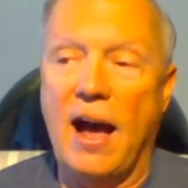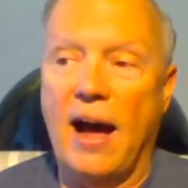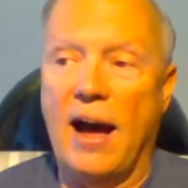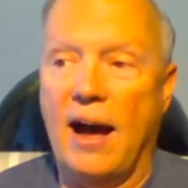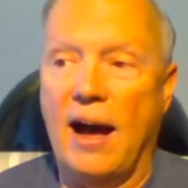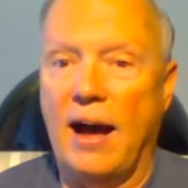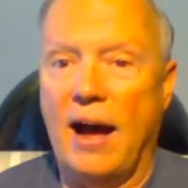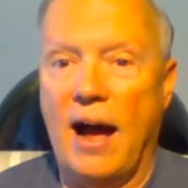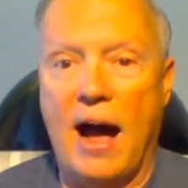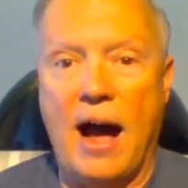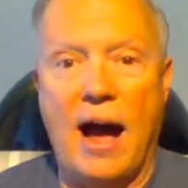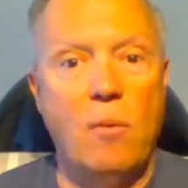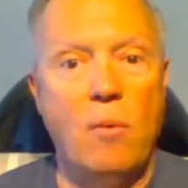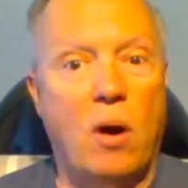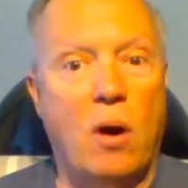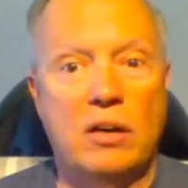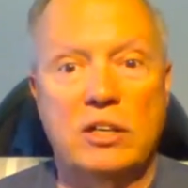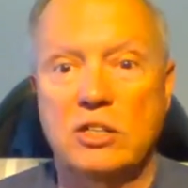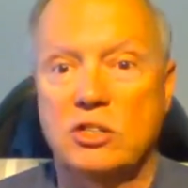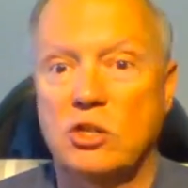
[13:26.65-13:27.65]
I
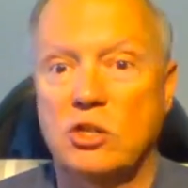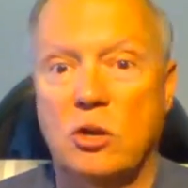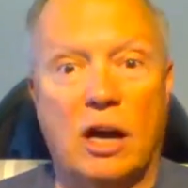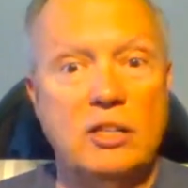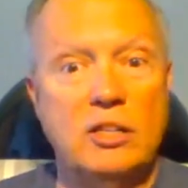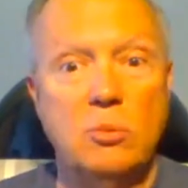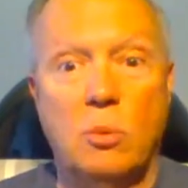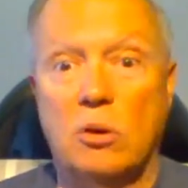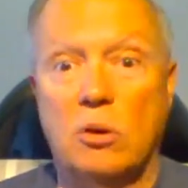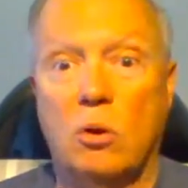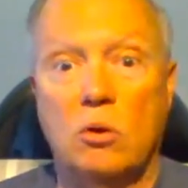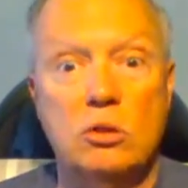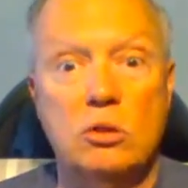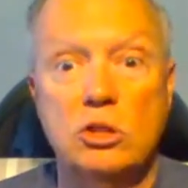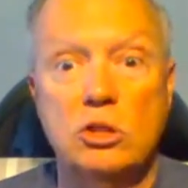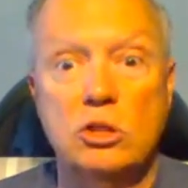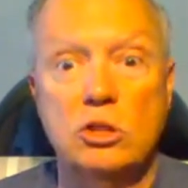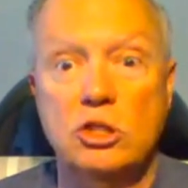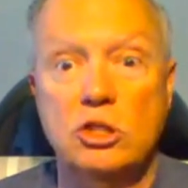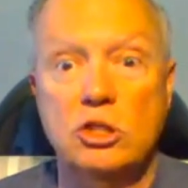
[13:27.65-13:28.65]
just want to go on
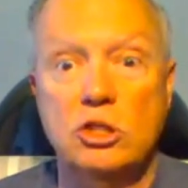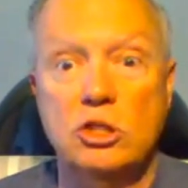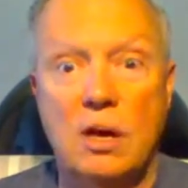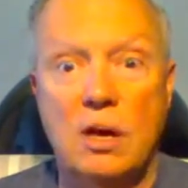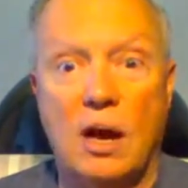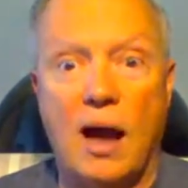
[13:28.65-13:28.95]
cruise ships.